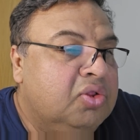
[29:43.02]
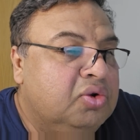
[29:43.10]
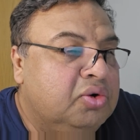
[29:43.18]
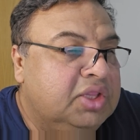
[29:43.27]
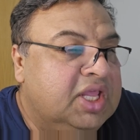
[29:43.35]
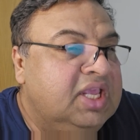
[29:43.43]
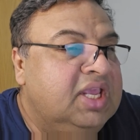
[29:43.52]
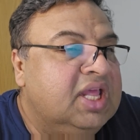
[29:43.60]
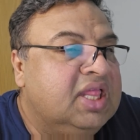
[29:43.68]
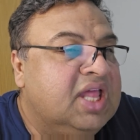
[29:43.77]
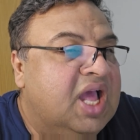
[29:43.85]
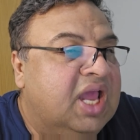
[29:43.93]
So the
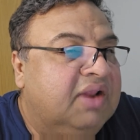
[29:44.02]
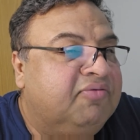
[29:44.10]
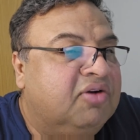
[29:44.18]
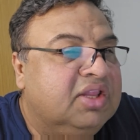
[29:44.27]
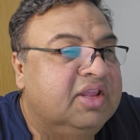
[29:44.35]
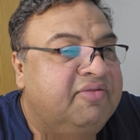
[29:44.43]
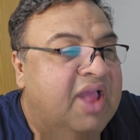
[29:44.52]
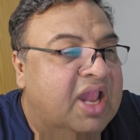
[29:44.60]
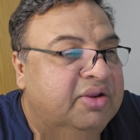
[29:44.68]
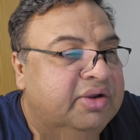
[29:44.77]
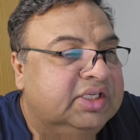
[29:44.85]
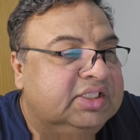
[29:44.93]
ESR for the
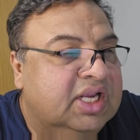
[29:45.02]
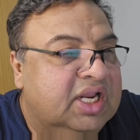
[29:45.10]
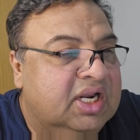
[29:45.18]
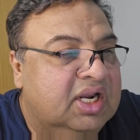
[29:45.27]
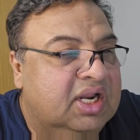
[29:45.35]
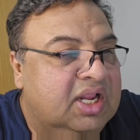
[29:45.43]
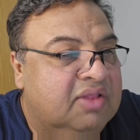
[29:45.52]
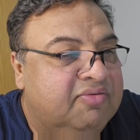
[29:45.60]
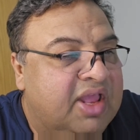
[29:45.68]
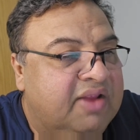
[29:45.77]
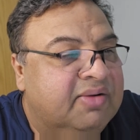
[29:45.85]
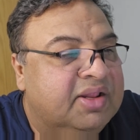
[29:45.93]
evaluation is
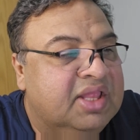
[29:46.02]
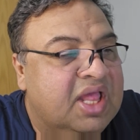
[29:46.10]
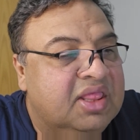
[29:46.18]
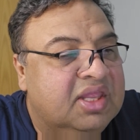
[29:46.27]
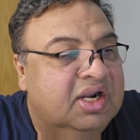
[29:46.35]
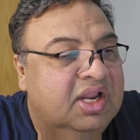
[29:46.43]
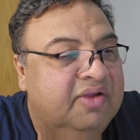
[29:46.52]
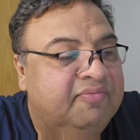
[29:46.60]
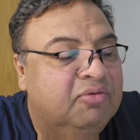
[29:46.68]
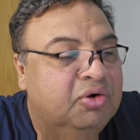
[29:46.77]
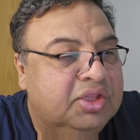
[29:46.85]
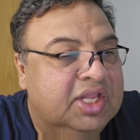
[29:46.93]
very much
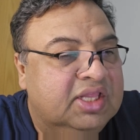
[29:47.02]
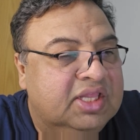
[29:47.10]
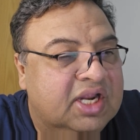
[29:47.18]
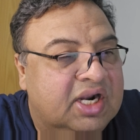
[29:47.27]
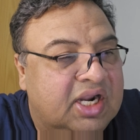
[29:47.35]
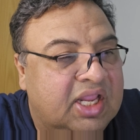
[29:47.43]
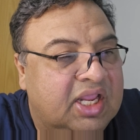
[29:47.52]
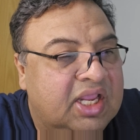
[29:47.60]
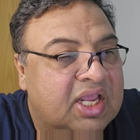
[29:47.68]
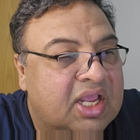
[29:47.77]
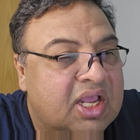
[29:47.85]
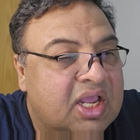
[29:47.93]
sensitive, more than
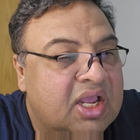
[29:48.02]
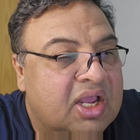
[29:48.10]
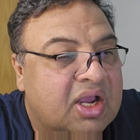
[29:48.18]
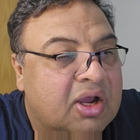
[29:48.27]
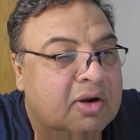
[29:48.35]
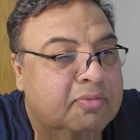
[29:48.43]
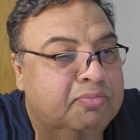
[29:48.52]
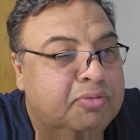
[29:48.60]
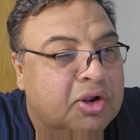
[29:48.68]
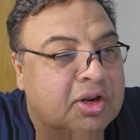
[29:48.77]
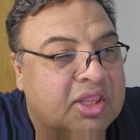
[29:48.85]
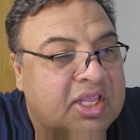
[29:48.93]
30 or,
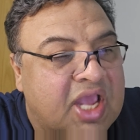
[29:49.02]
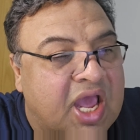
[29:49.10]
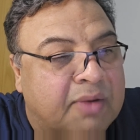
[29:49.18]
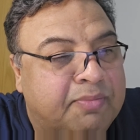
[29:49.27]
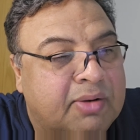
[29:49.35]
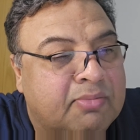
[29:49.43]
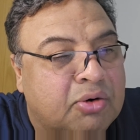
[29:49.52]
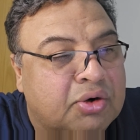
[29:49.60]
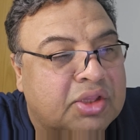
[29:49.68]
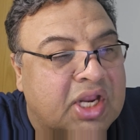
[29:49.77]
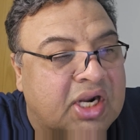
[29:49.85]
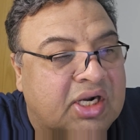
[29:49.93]
or CRP
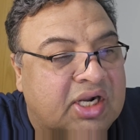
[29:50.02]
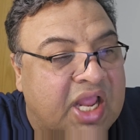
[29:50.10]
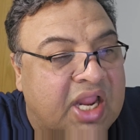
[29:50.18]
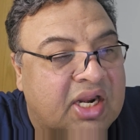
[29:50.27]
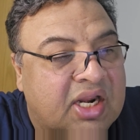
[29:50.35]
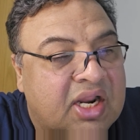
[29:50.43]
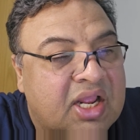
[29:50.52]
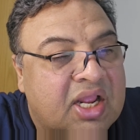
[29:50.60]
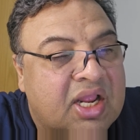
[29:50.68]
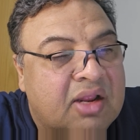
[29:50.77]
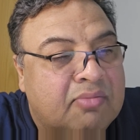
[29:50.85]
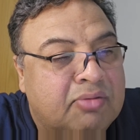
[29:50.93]
more than 10
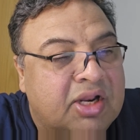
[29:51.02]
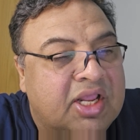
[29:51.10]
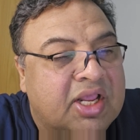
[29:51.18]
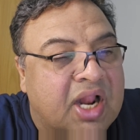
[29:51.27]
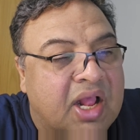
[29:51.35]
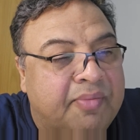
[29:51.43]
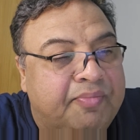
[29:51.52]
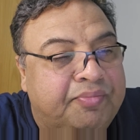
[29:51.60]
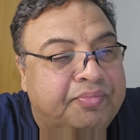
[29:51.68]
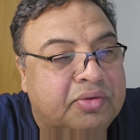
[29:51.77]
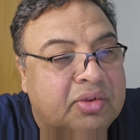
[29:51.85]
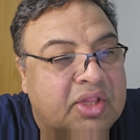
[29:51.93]

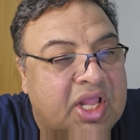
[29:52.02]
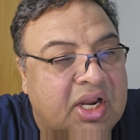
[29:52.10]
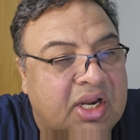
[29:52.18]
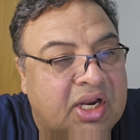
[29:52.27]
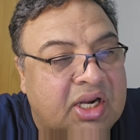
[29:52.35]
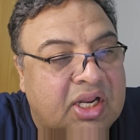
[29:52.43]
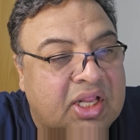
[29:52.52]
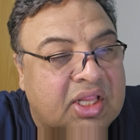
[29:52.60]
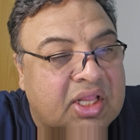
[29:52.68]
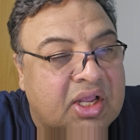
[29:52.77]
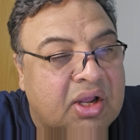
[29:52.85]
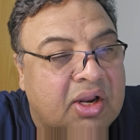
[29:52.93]
milligram, then it
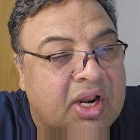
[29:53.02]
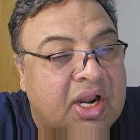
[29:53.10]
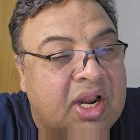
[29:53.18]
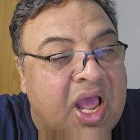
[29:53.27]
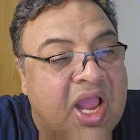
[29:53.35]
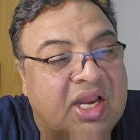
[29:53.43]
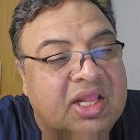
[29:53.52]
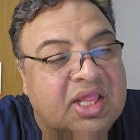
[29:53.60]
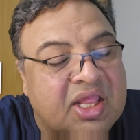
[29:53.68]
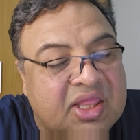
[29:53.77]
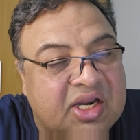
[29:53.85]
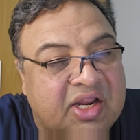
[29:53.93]
is, uh, and highly
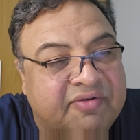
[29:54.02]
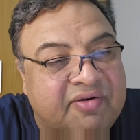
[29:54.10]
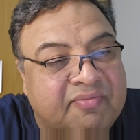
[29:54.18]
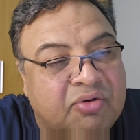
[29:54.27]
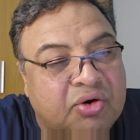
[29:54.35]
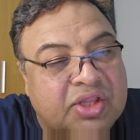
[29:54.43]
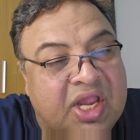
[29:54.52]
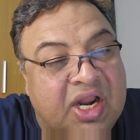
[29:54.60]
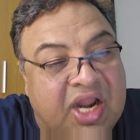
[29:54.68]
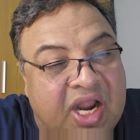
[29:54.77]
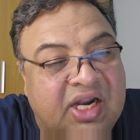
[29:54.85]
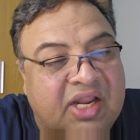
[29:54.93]
sensitive is more
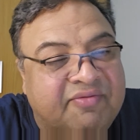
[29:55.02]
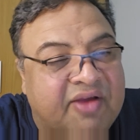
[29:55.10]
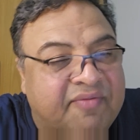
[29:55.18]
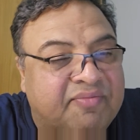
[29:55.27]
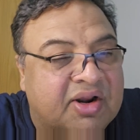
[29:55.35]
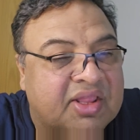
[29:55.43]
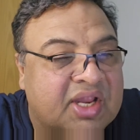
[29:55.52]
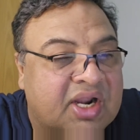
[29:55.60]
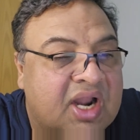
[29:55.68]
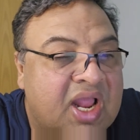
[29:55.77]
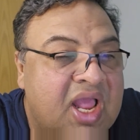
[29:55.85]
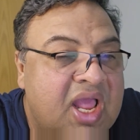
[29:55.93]
than
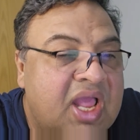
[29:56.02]
95%.